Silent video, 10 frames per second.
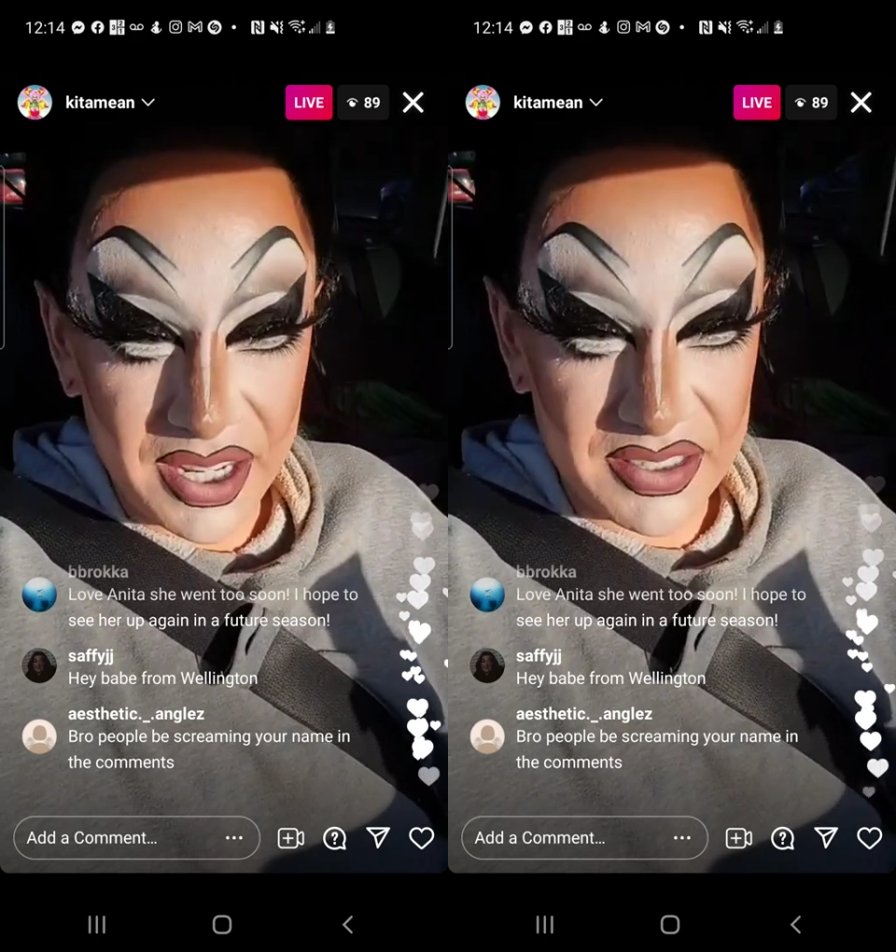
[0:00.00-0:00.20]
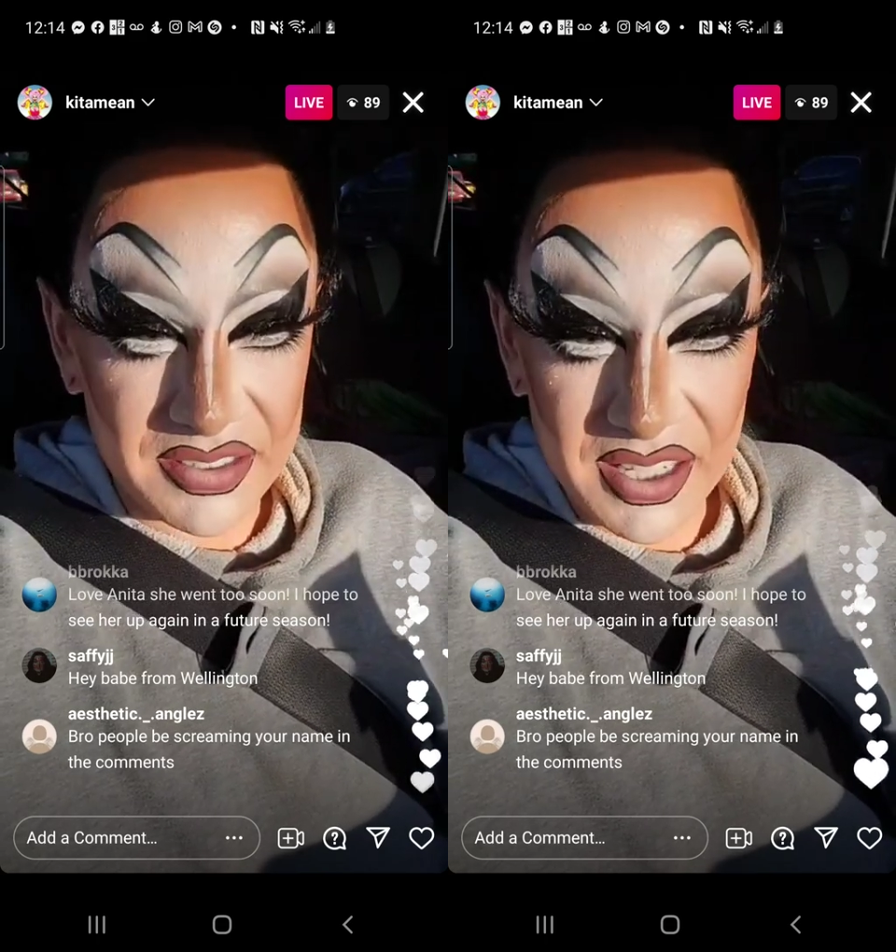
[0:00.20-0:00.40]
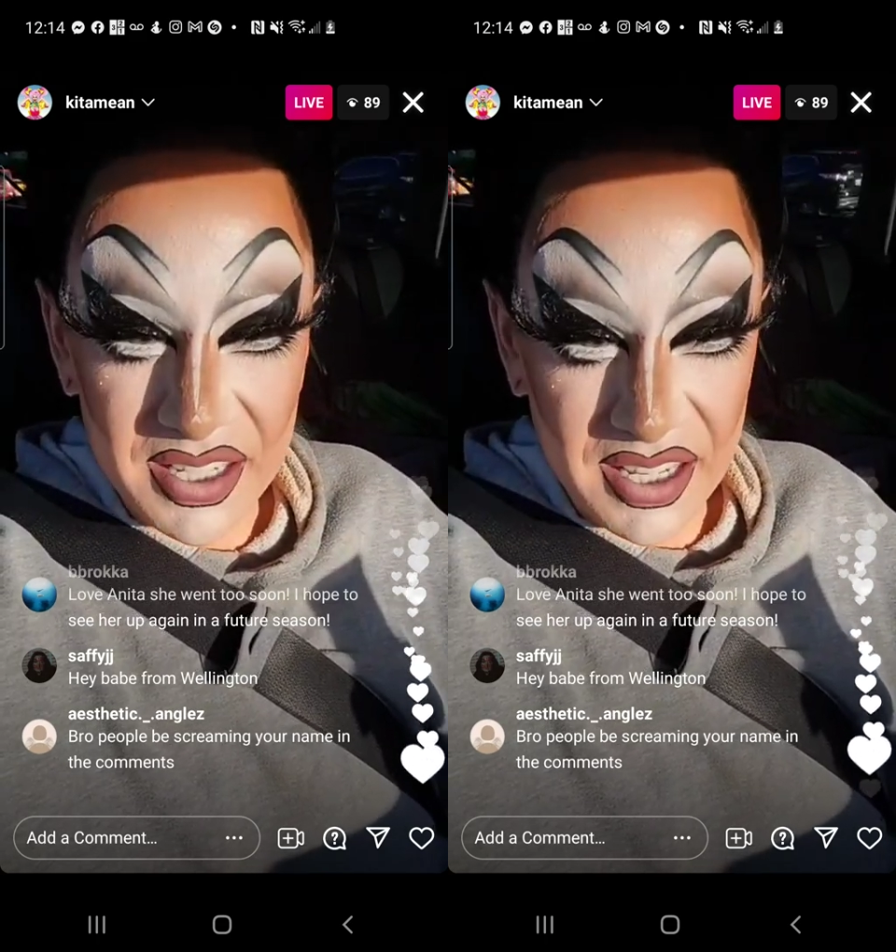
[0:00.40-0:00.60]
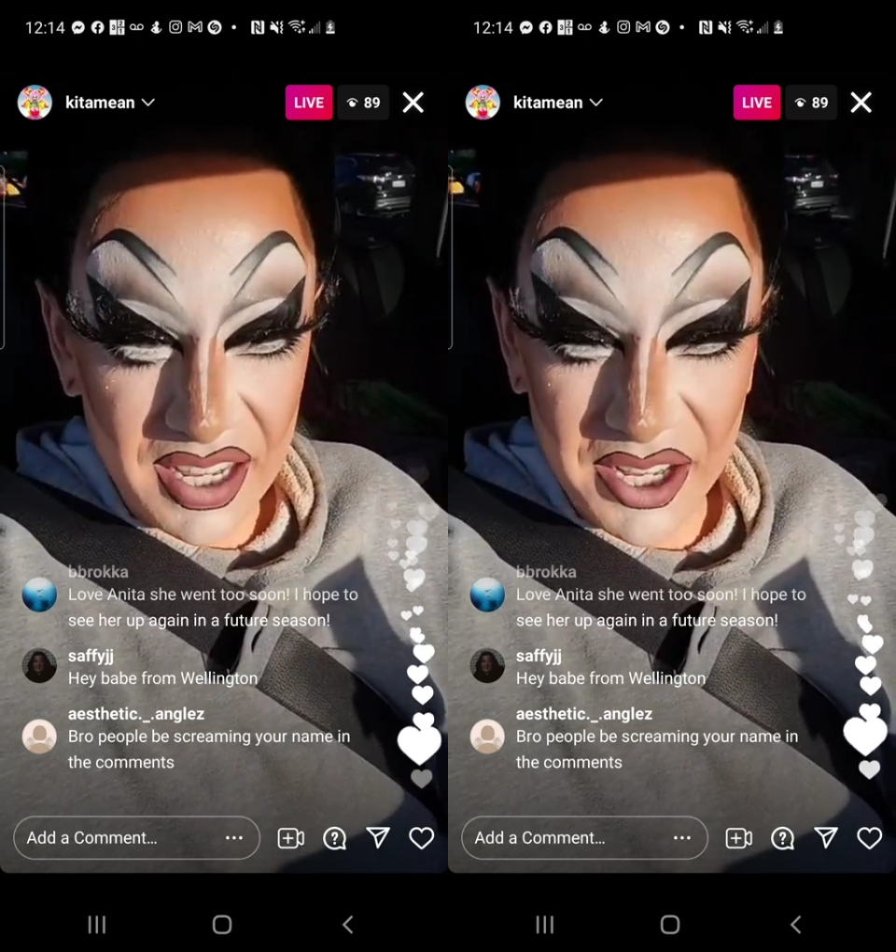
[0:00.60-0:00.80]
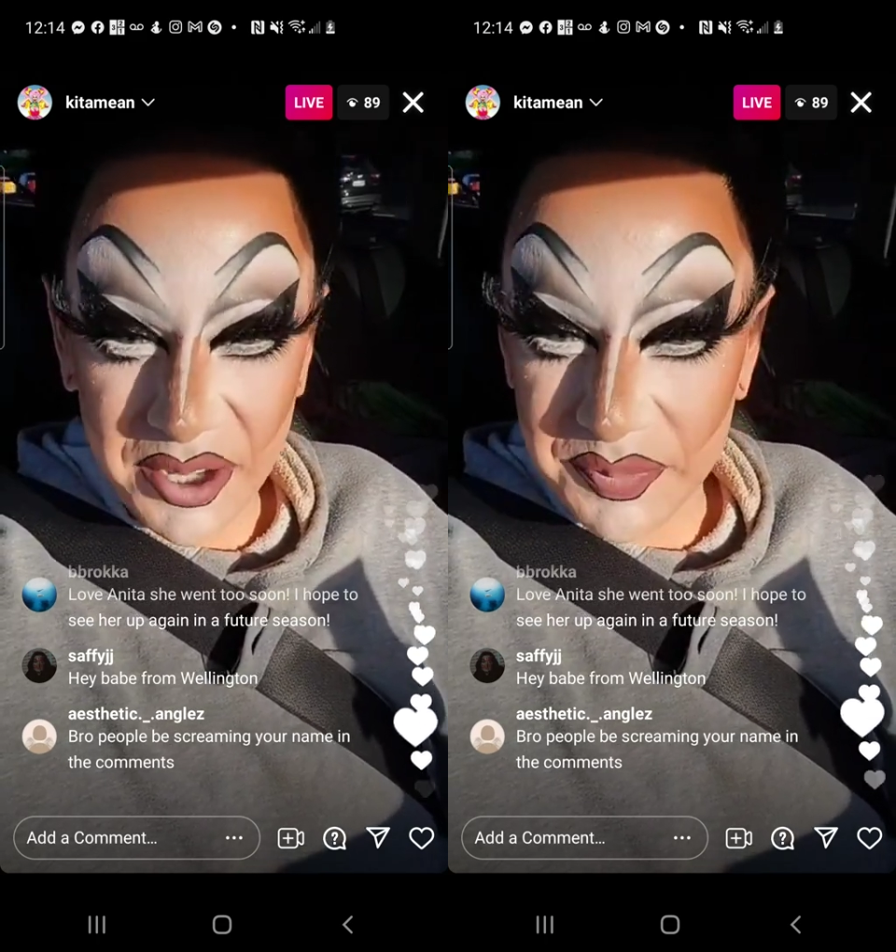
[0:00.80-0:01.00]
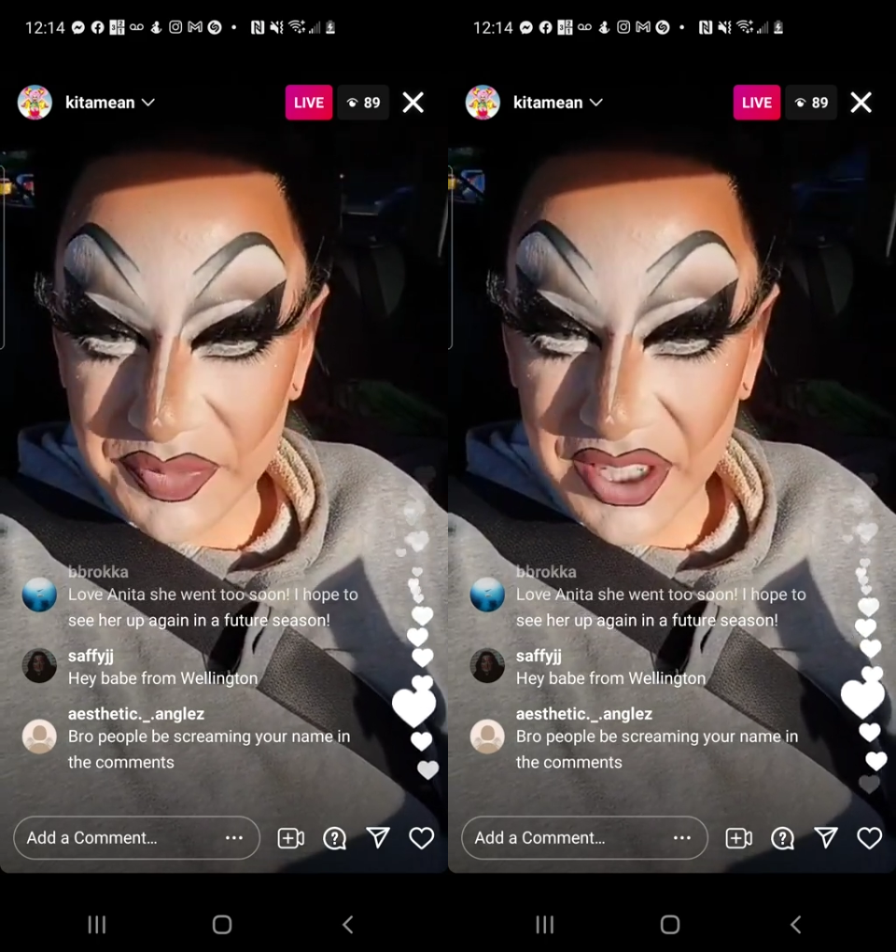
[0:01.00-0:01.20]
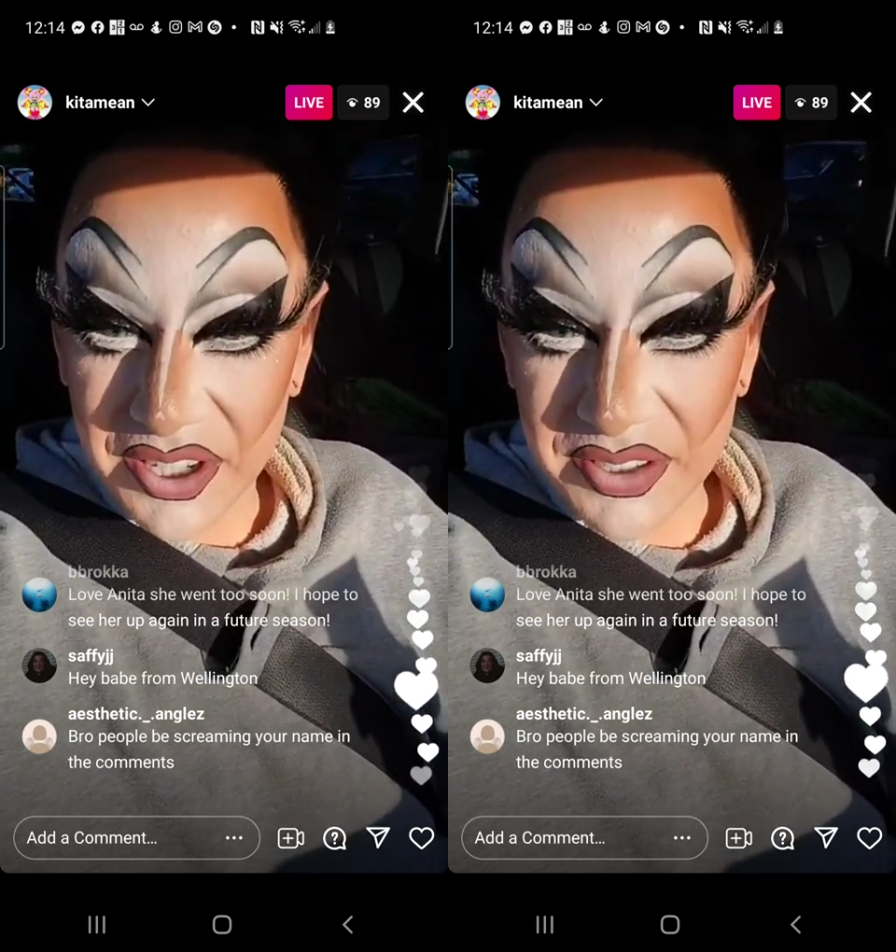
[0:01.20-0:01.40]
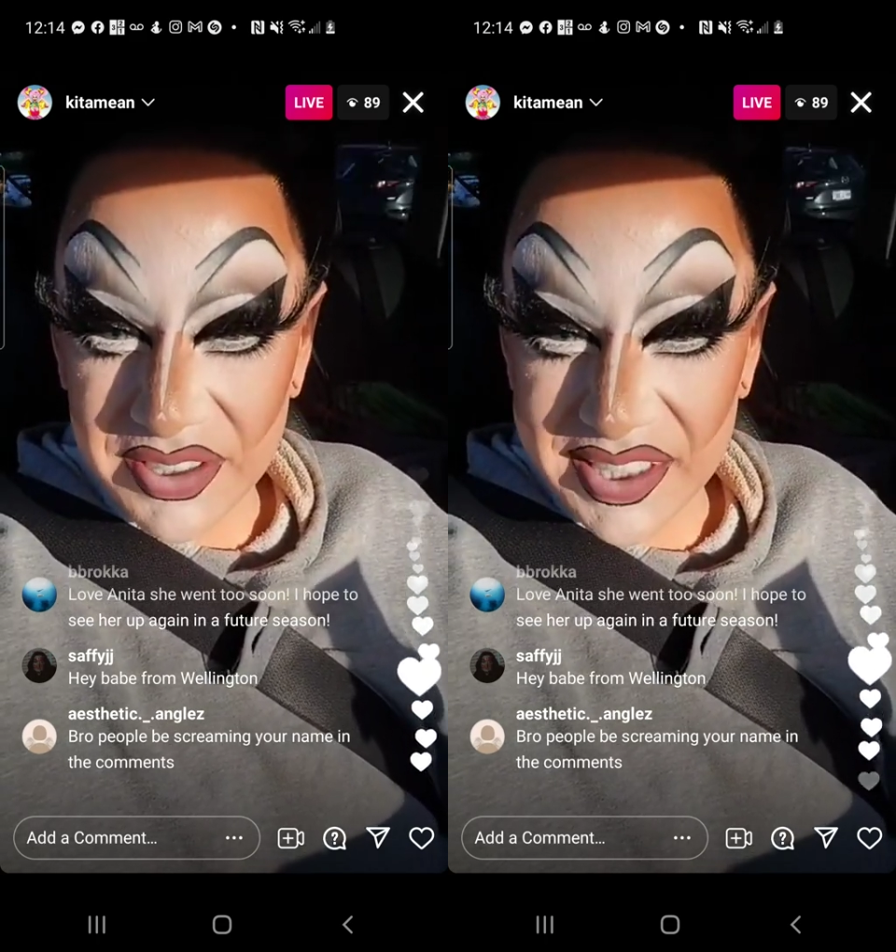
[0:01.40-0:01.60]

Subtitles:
And you know,